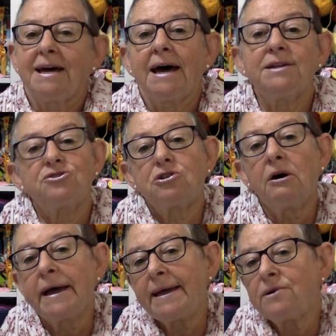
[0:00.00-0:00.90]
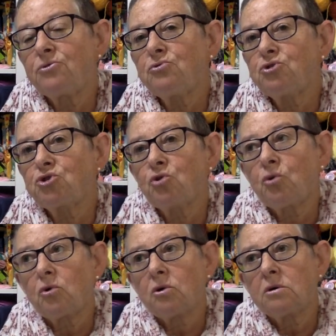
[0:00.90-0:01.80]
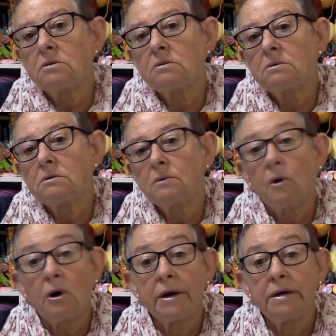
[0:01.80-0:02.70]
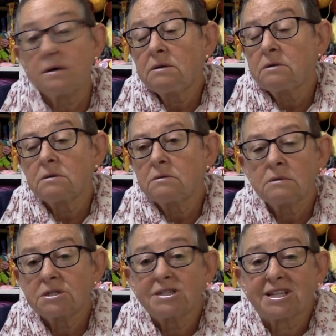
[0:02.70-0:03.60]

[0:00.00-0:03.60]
a triangle shawl. Why? I don't know. I